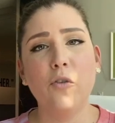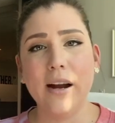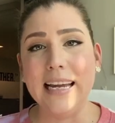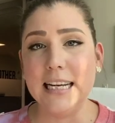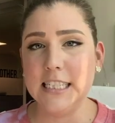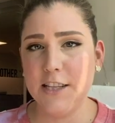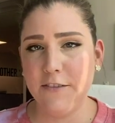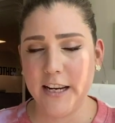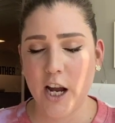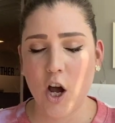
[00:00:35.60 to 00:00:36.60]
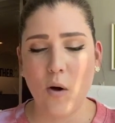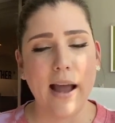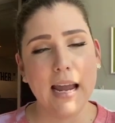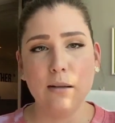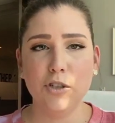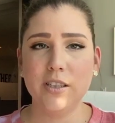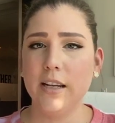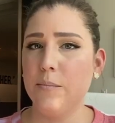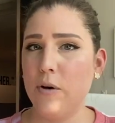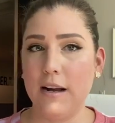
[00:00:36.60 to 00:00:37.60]
I get into the video, I am just
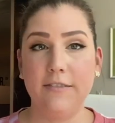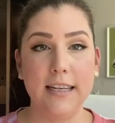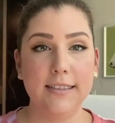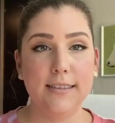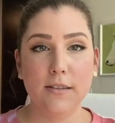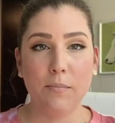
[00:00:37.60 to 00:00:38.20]
going to preface